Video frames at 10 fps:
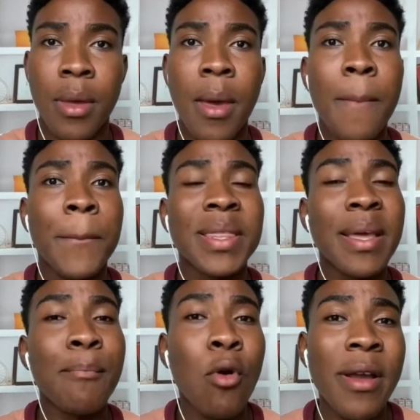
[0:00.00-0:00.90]
But the
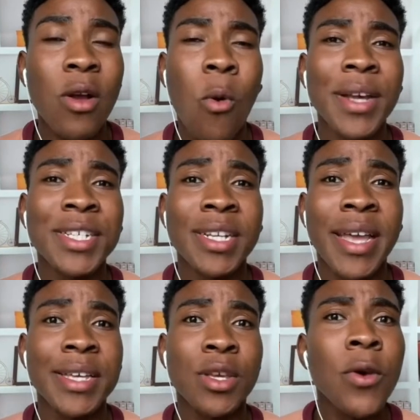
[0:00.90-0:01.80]
important question
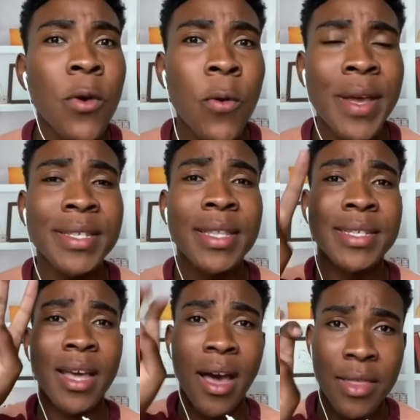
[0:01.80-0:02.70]
is, who is this
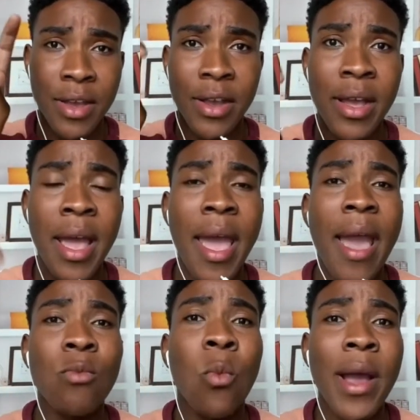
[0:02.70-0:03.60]
other,
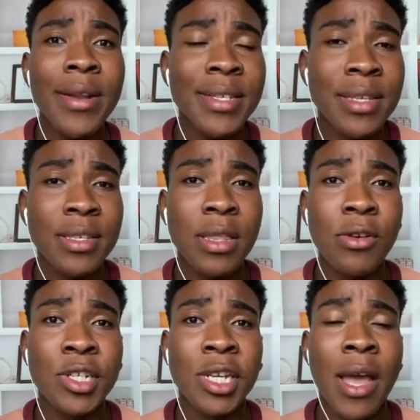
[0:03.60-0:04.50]
and where does the
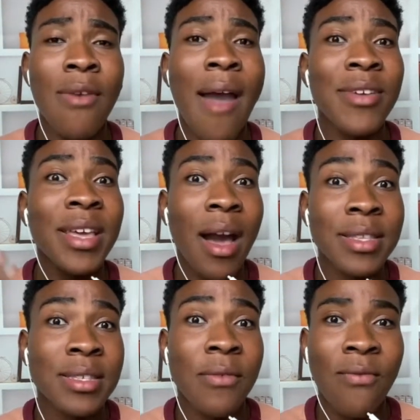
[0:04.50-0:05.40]
solution of having
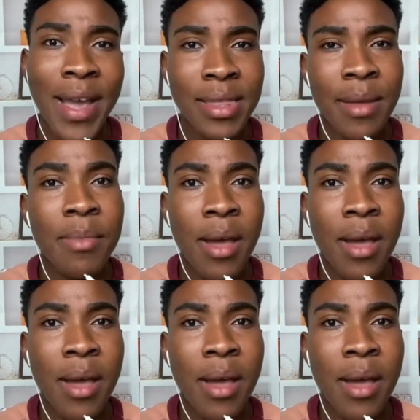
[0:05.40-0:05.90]
guns to fight them come